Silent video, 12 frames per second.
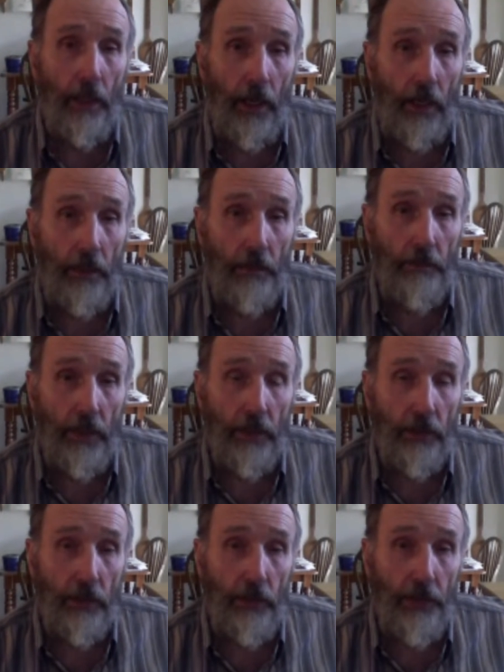I'm
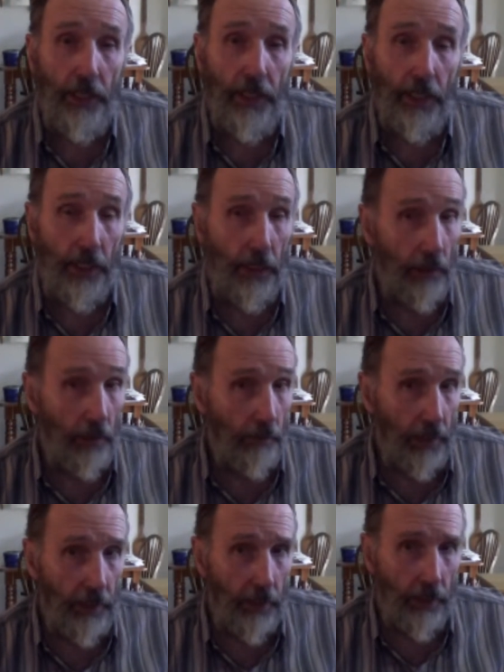including it here
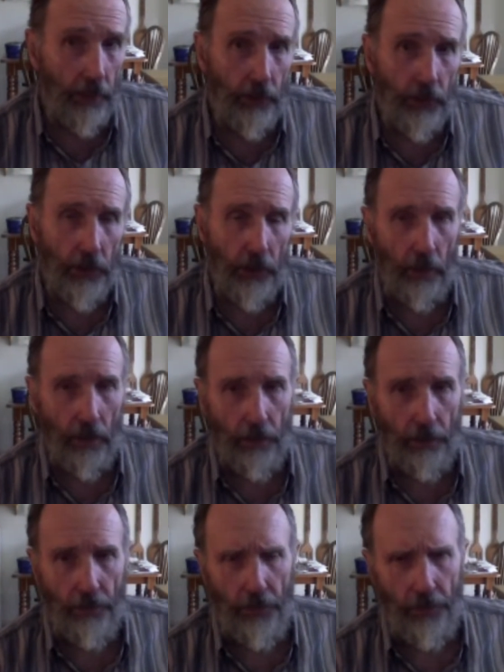because
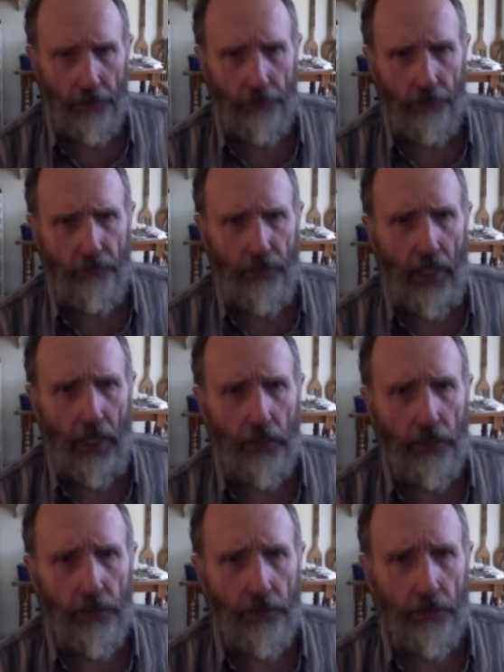the
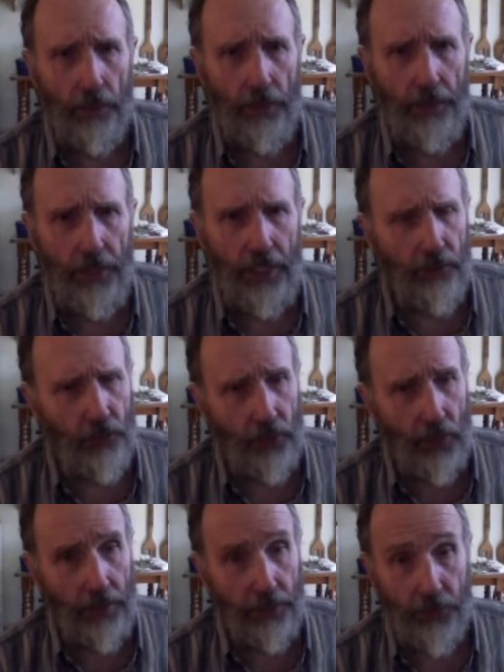value and
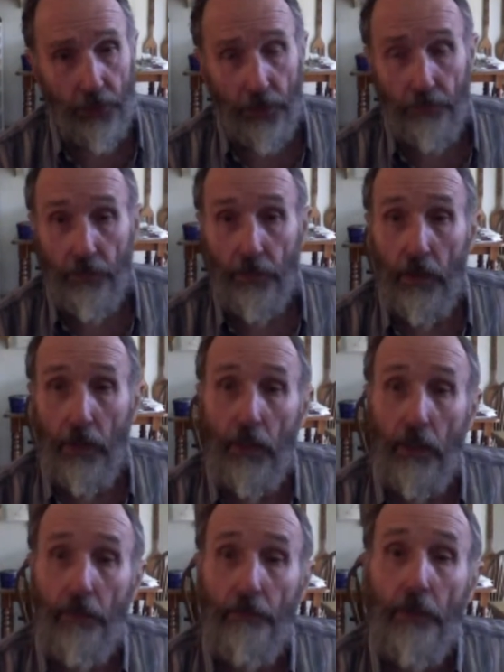insights of
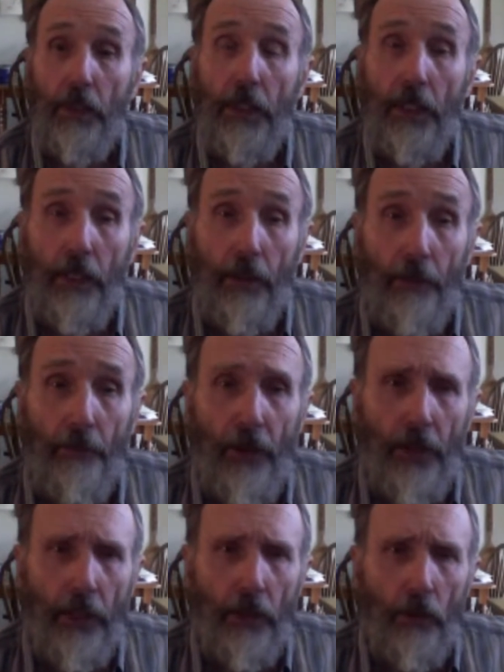
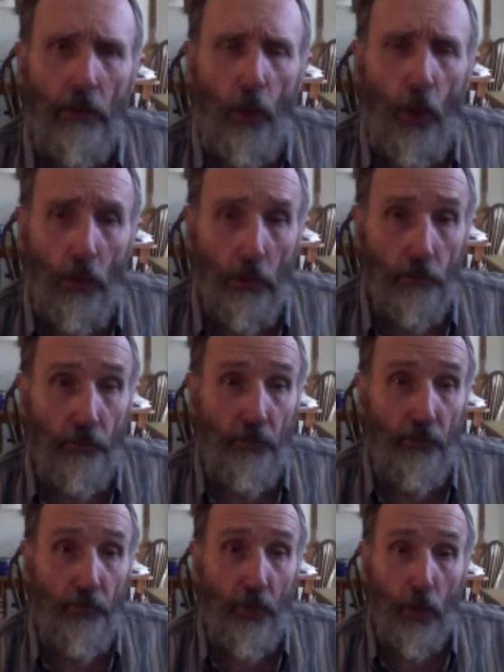the old
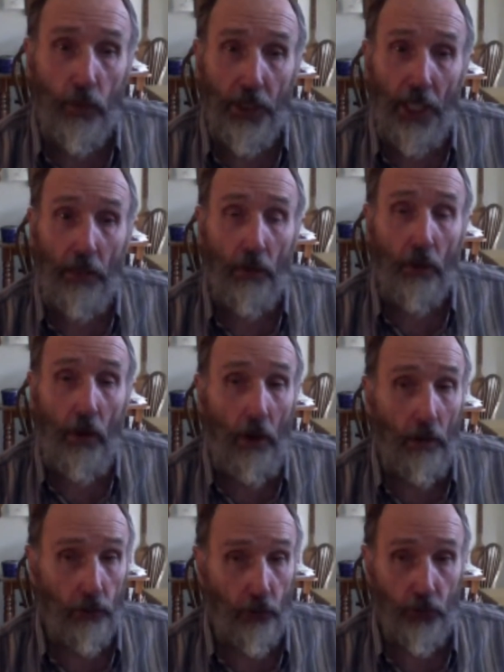folktale
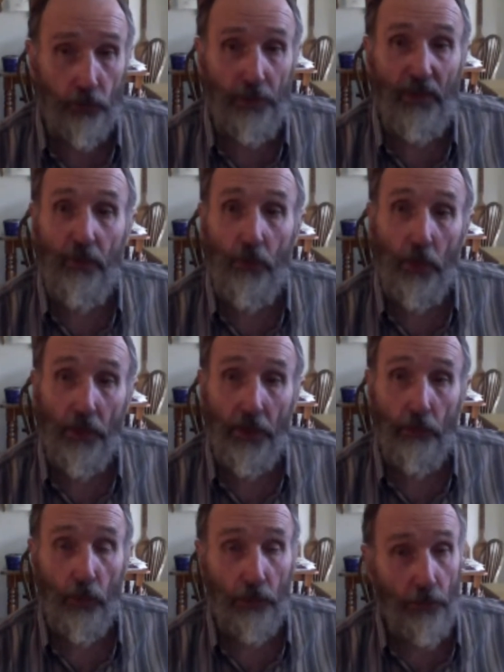cultures before
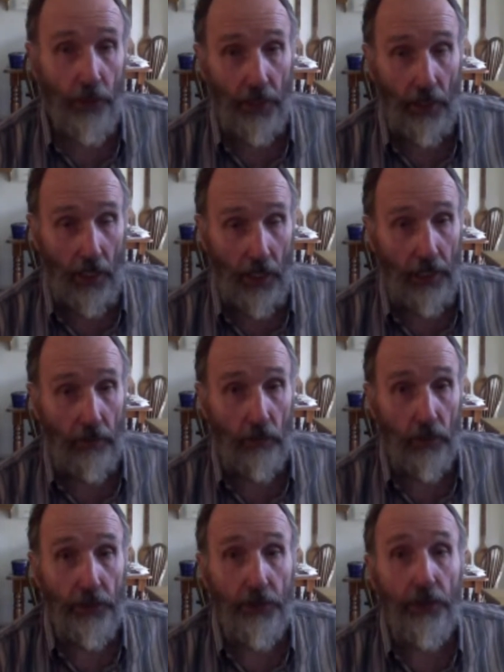there were written
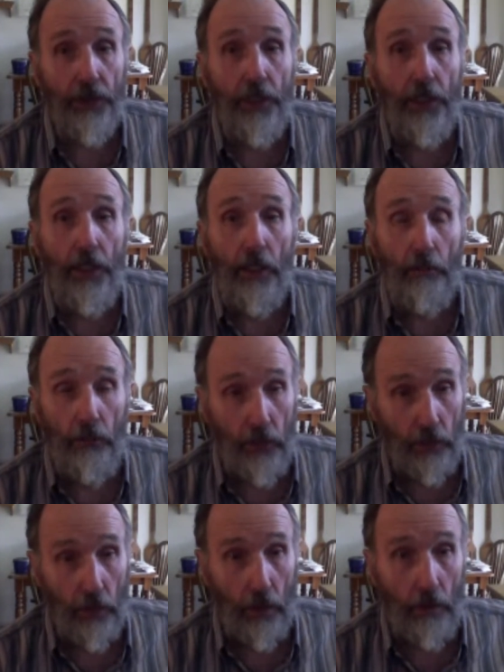language.
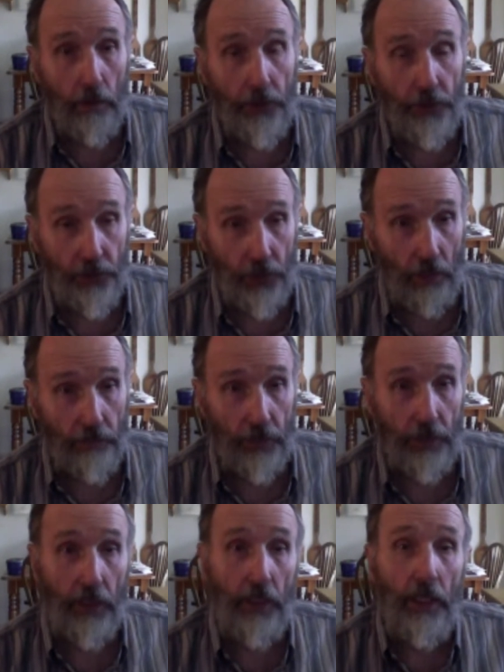Bruno
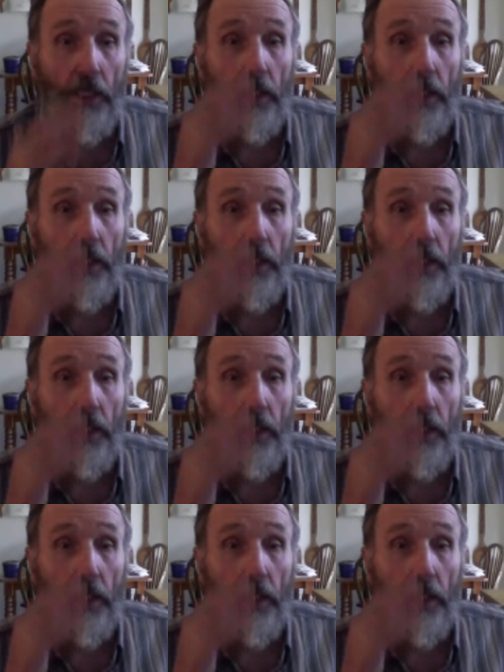discovered in